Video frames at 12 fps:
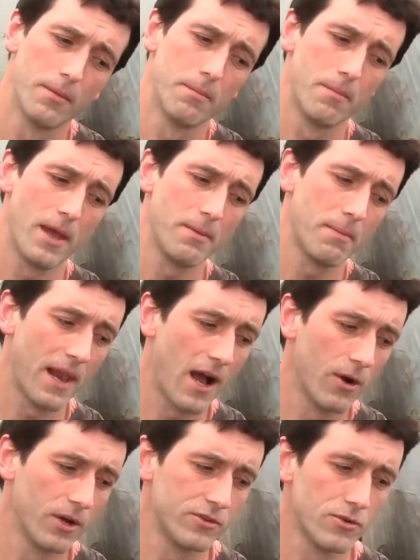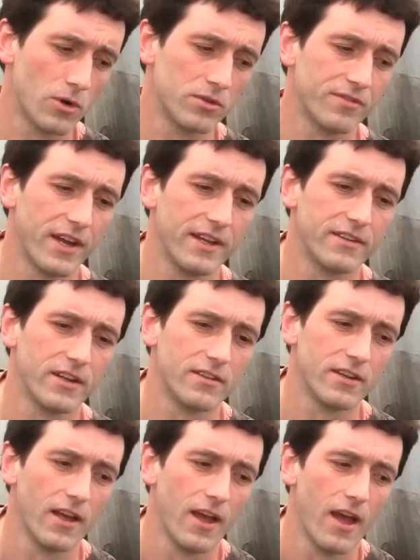maybe plow it, rotate
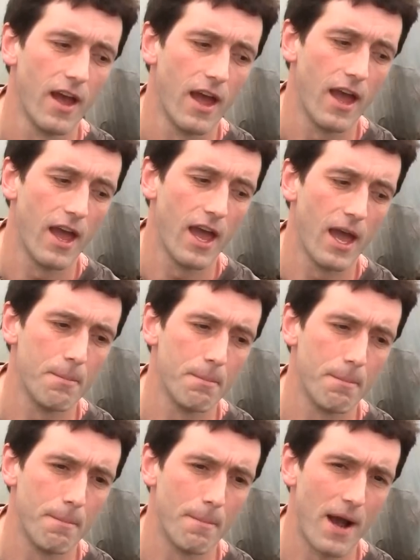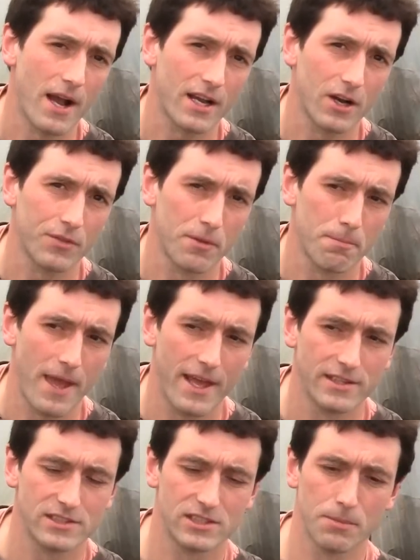it, mark out the beds.